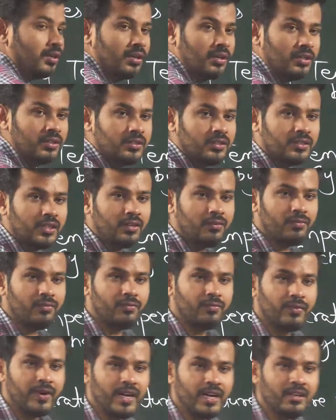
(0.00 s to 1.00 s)
Sir,
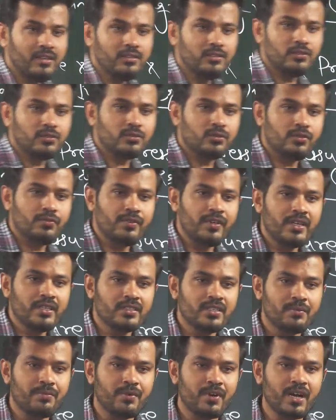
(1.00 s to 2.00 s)
when should we
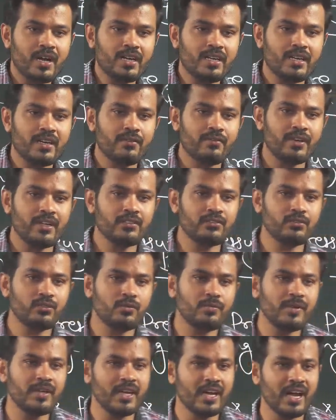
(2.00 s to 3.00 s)
subtract and when should
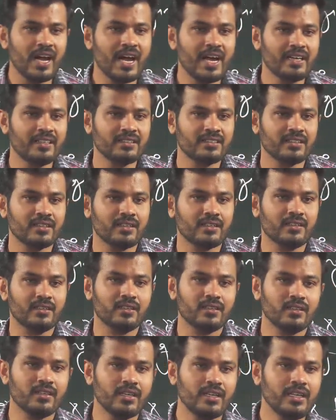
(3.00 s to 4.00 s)
we add, sir?
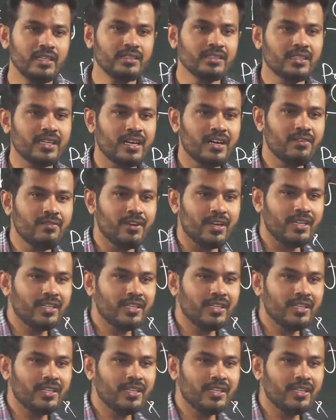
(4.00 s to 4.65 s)
Kanishka, very